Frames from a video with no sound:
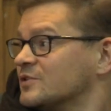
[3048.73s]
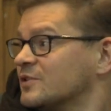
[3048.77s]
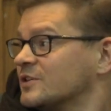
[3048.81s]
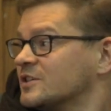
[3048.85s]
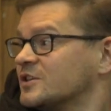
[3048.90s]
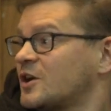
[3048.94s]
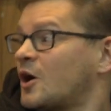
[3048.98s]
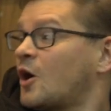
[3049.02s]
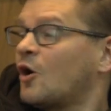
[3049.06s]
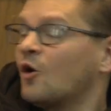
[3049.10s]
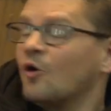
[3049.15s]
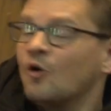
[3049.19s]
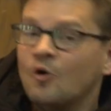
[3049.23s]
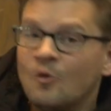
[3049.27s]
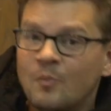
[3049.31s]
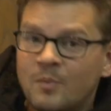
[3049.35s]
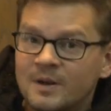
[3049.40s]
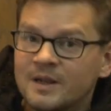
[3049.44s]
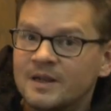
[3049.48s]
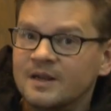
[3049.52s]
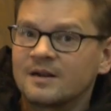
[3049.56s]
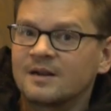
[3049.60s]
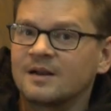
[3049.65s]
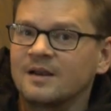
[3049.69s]
There's a whole
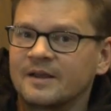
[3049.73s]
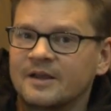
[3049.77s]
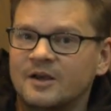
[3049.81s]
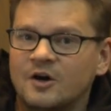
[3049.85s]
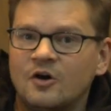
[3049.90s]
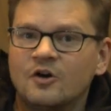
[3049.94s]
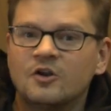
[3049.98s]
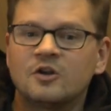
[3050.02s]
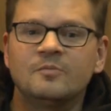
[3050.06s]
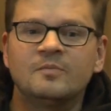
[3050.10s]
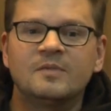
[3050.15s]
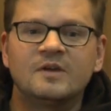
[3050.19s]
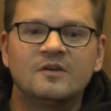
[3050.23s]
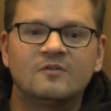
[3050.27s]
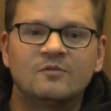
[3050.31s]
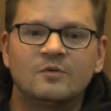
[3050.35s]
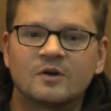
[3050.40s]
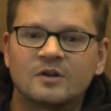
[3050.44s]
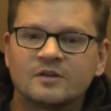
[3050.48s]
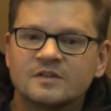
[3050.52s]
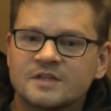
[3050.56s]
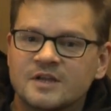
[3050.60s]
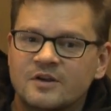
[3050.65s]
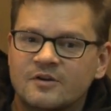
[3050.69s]
political economy of
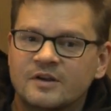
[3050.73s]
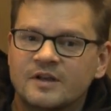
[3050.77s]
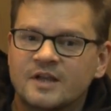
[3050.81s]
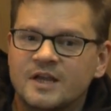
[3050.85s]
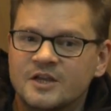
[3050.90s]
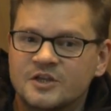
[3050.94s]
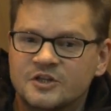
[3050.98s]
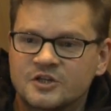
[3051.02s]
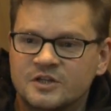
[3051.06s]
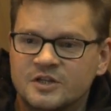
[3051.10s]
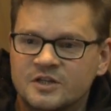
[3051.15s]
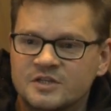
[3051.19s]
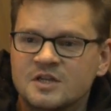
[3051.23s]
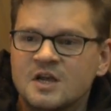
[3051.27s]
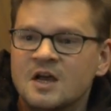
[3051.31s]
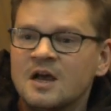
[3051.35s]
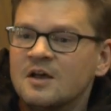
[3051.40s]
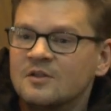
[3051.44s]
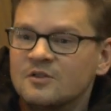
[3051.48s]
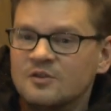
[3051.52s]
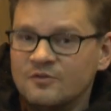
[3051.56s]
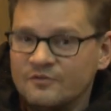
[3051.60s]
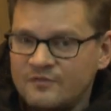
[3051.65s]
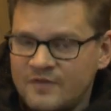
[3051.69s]
what interrogation is
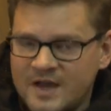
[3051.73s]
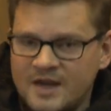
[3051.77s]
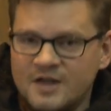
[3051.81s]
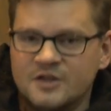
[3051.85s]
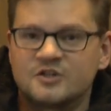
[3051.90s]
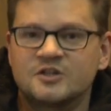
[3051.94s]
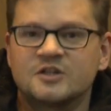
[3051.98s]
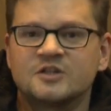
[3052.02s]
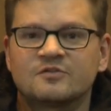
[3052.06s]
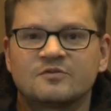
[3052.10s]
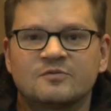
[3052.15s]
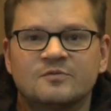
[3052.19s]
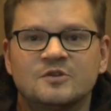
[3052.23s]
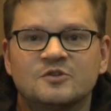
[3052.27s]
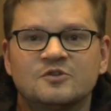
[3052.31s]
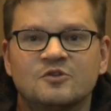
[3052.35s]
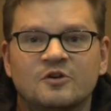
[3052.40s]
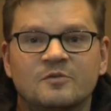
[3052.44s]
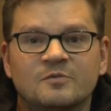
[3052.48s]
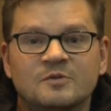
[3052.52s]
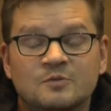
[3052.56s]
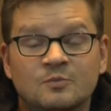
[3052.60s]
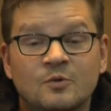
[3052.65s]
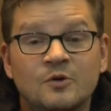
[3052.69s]
that vanishes from the
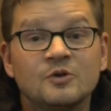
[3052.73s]
documents.